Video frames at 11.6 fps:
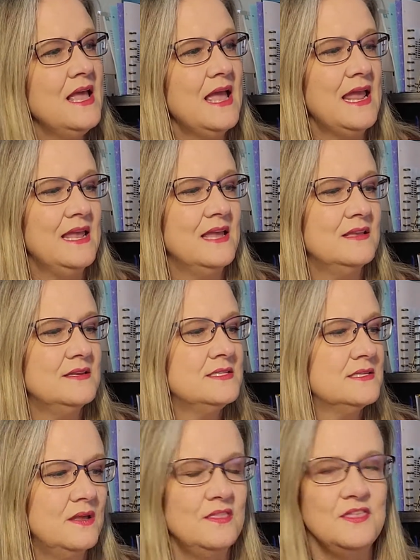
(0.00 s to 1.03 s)
And
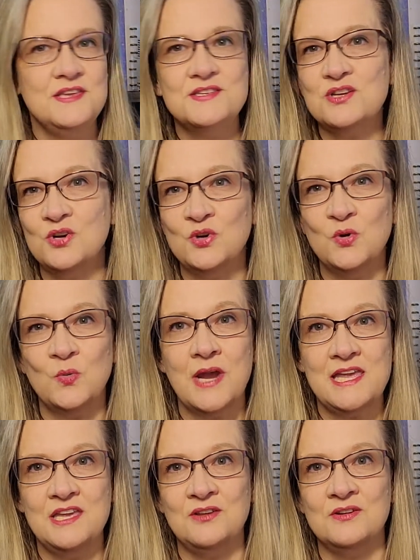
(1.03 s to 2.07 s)
these are
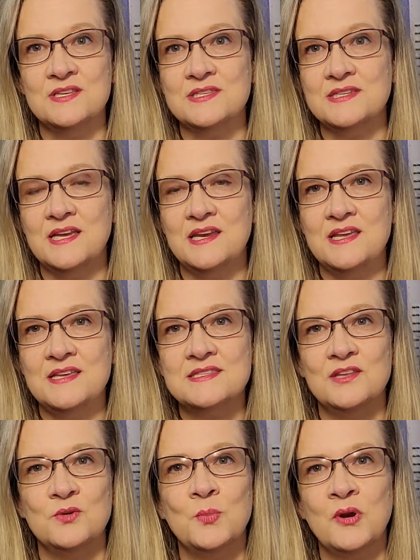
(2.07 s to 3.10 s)
great unit studies.
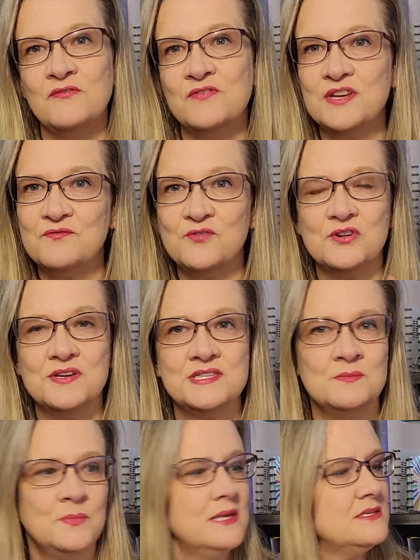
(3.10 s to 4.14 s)
They're perfect for a
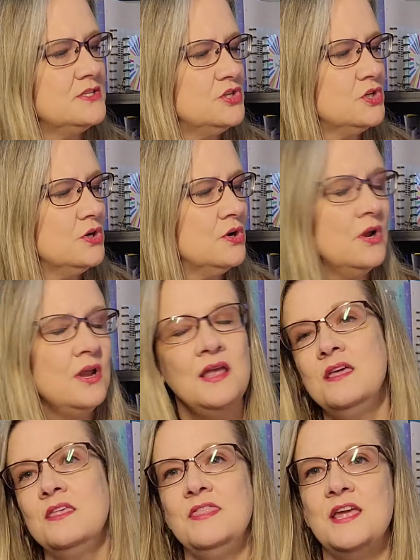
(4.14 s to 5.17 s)
semester.
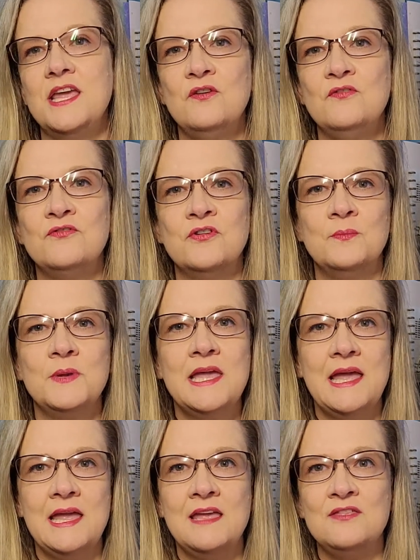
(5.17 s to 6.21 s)
They go from
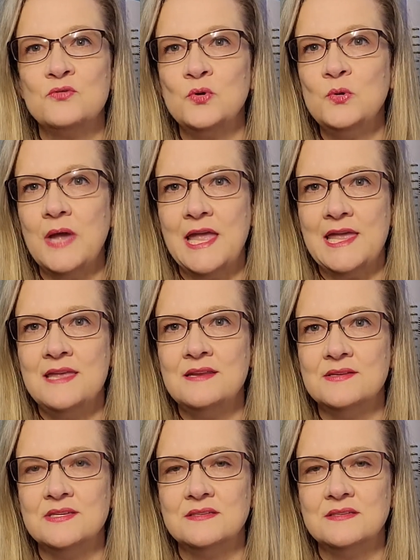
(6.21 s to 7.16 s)
K through 8.